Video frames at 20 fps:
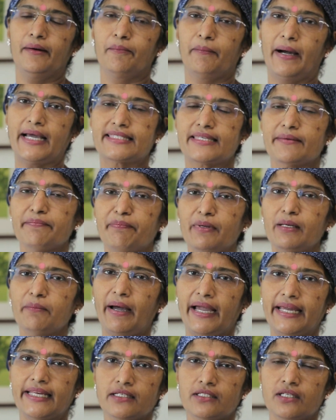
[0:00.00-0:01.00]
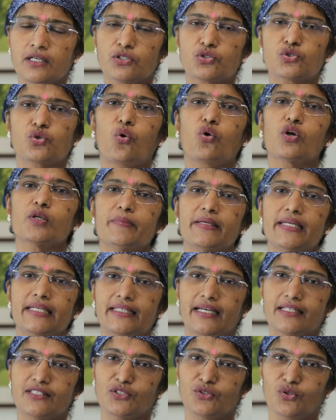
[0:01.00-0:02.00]
my simple mind told me
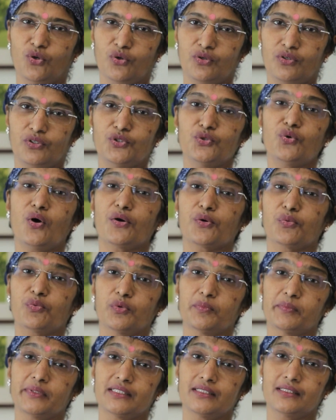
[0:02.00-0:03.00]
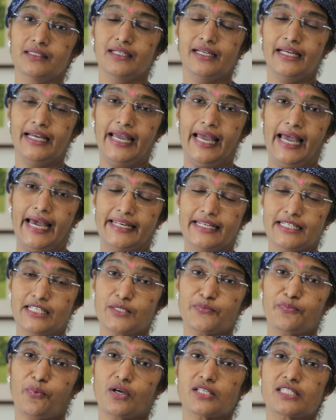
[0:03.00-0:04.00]
that, you are a woman and it
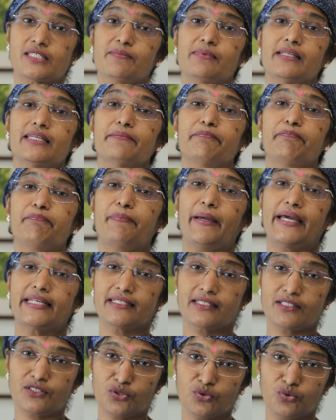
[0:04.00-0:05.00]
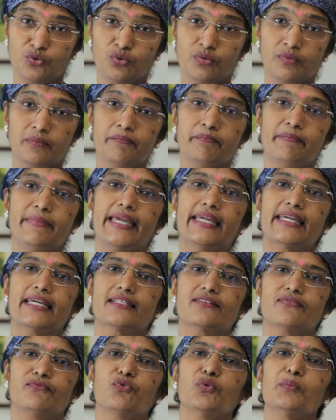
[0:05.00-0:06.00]
is possibly better to make
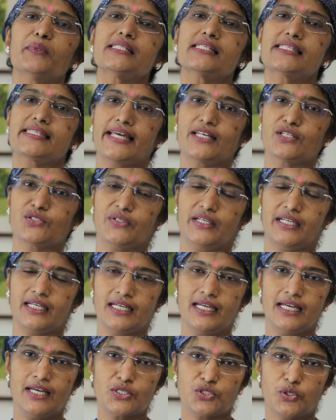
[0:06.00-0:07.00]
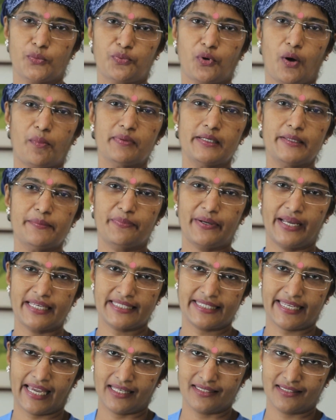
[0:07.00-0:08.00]
it woman-centric, so probably
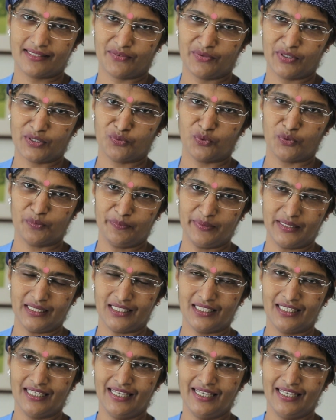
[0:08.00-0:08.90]
breast cancer it would be.